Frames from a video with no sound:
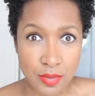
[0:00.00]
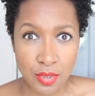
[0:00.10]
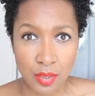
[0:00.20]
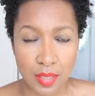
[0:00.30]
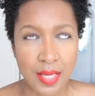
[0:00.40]

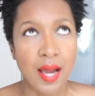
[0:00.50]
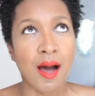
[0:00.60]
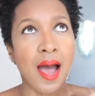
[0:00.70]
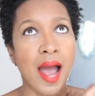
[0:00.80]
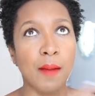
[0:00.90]
They
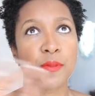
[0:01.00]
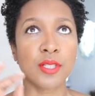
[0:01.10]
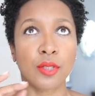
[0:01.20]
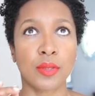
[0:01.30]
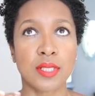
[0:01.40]
are
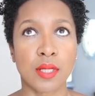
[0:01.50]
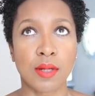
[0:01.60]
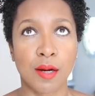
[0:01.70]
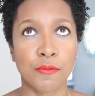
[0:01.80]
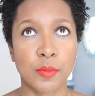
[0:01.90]
absolutely so
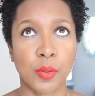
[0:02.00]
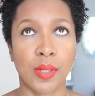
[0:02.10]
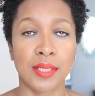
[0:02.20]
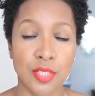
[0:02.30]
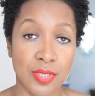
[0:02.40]
comfortable
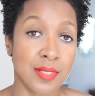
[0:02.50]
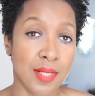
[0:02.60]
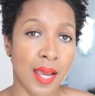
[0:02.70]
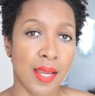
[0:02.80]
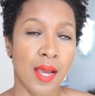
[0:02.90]
and to this
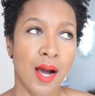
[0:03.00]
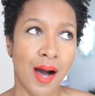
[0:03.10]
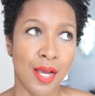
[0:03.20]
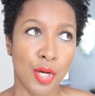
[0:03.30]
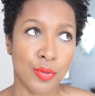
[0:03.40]
day
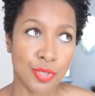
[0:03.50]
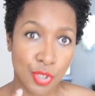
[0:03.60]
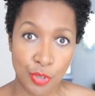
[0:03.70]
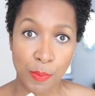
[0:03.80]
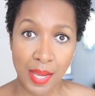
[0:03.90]
I own
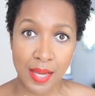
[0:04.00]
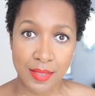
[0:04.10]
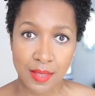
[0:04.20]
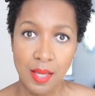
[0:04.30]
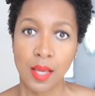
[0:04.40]
two
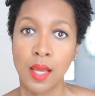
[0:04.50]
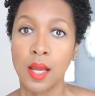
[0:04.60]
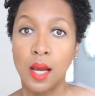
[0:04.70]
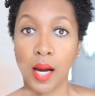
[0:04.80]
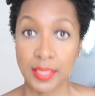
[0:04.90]
pairs.
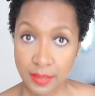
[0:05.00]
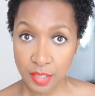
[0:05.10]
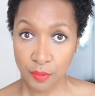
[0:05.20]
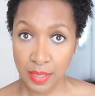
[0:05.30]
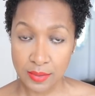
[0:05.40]
I
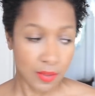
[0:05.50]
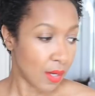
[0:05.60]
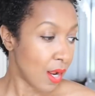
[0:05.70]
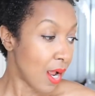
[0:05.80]
digress.